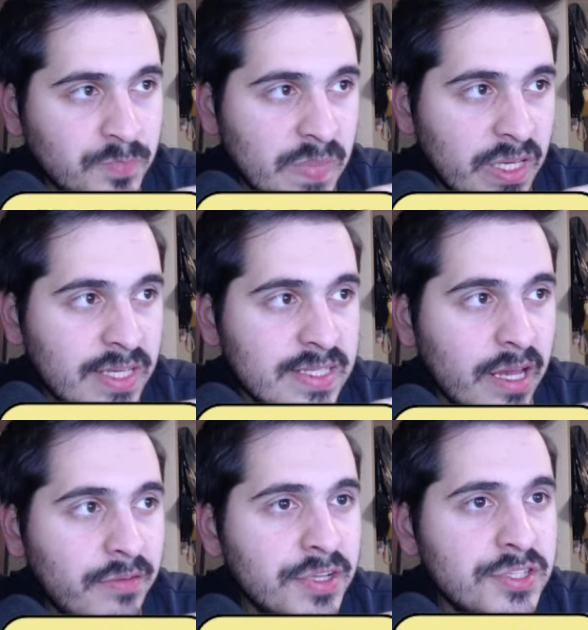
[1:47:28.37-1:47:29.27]
He's
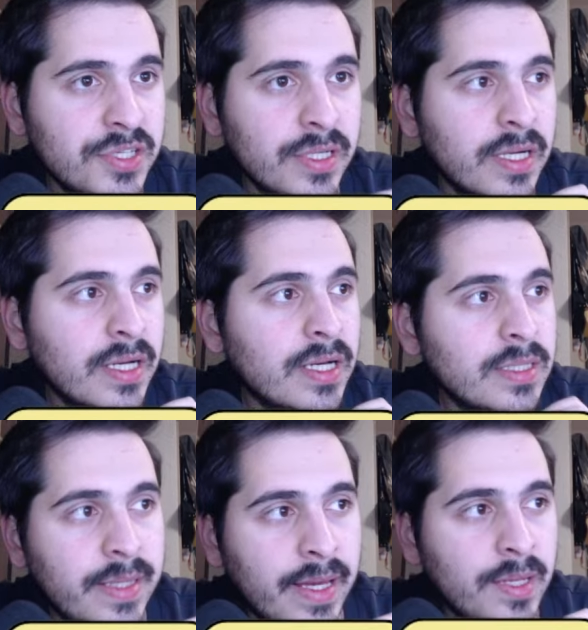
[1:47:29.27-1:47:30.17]
averaging
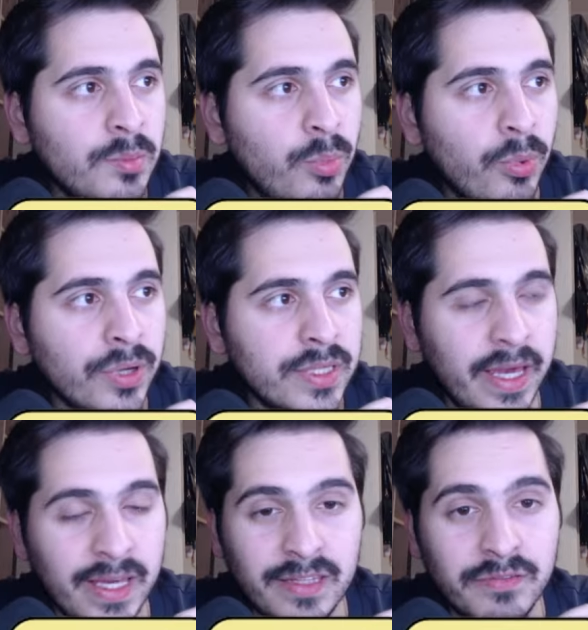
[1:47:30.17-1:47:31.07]

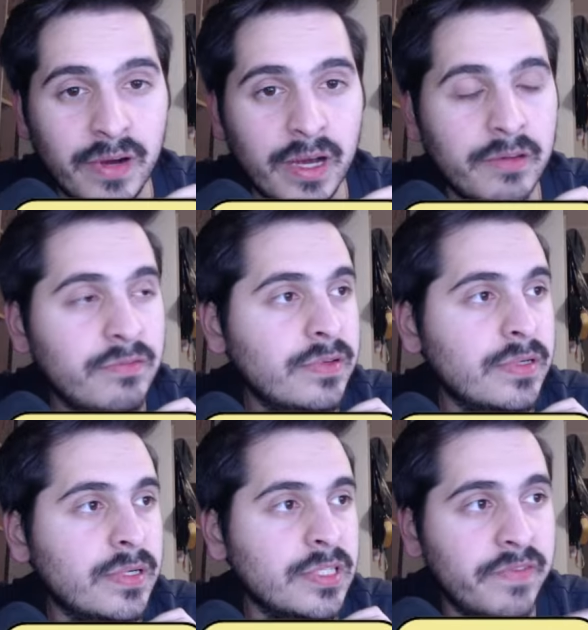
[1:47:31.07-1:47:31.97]

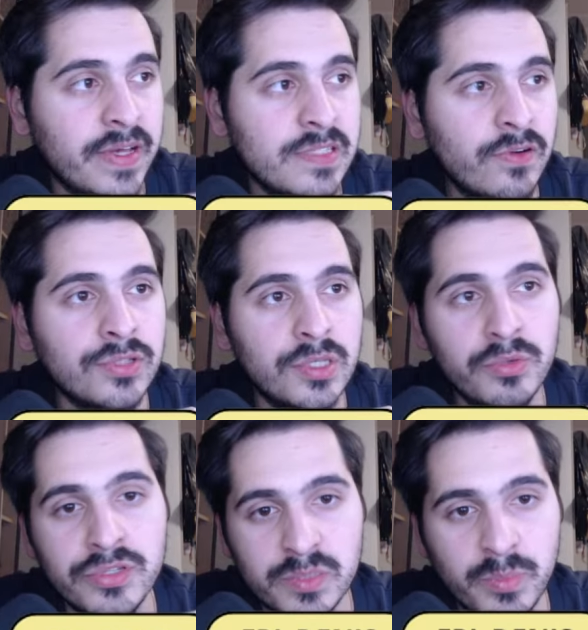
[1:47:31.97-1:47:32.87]
10.85 defensive
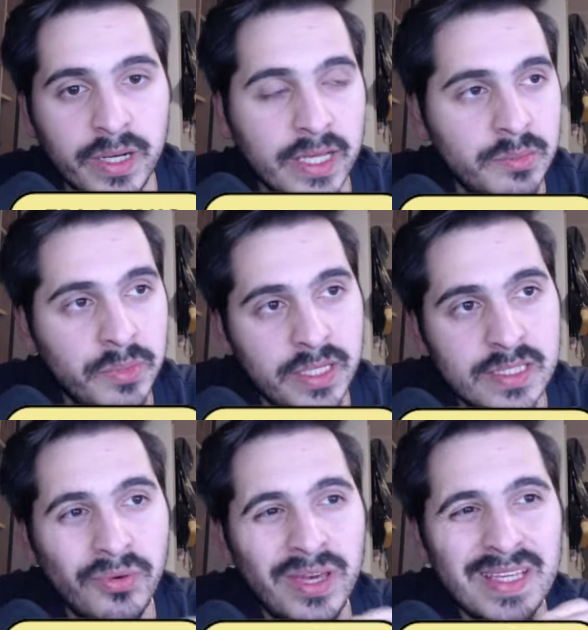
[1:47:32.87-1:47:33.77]
contributions per 90 minutes.
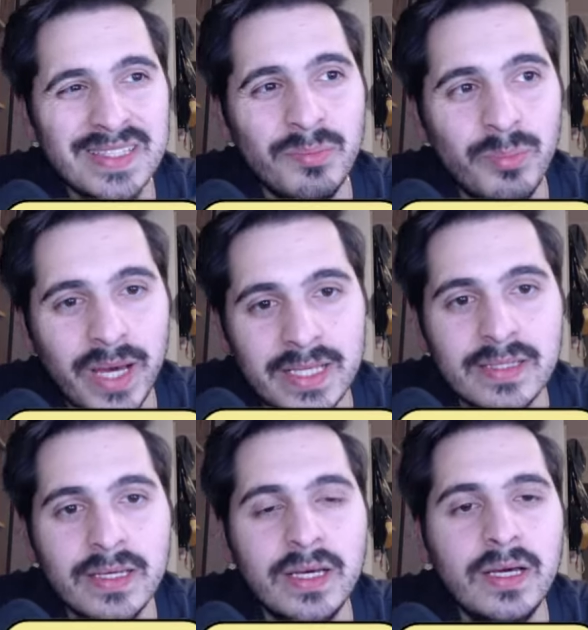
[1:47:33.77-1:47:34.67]
So he's the
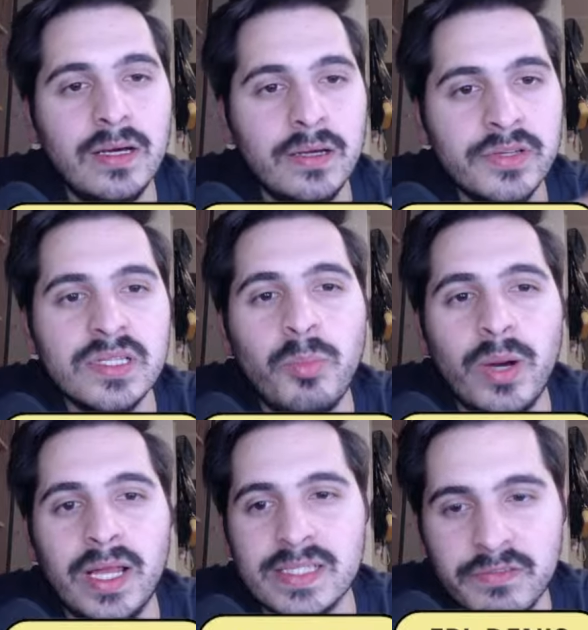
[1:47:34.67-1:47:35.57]
best Crystal
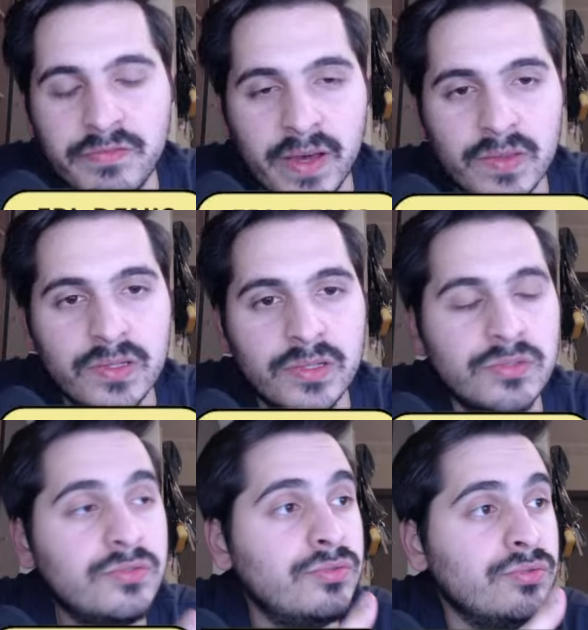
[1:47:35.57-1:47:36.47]
Palace defender
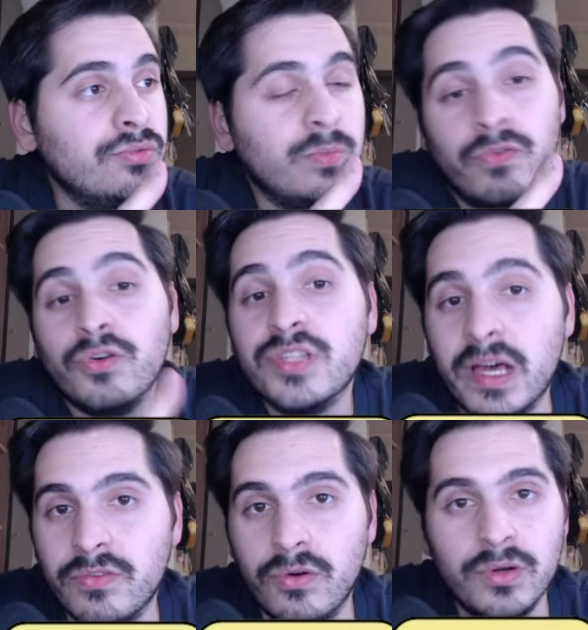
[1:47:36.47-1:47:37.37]
for
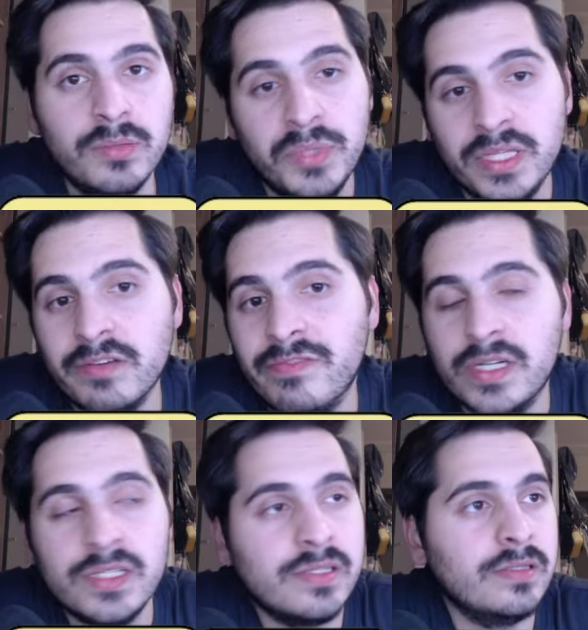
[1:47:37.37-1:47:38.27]
DEFCON in the
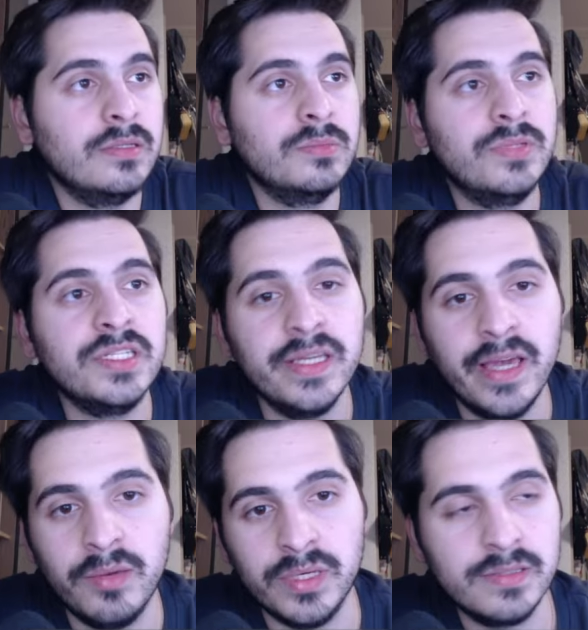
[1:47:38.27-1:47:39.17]
first 13
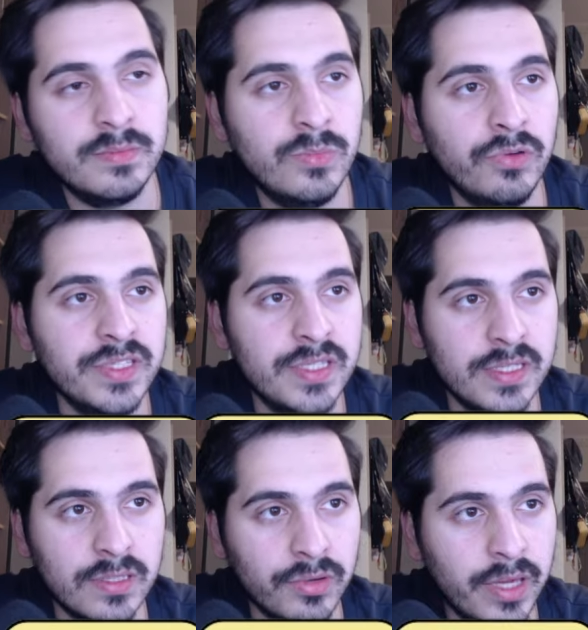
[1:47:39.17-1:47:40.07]
game weeks of the
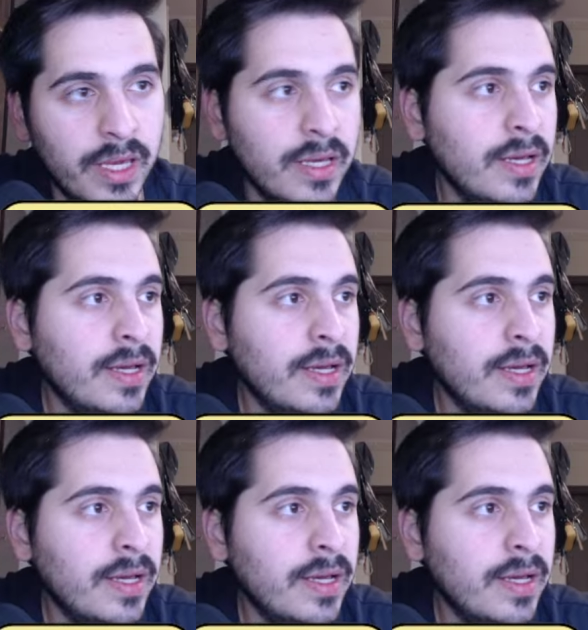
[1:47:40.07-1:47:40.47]
season, okay?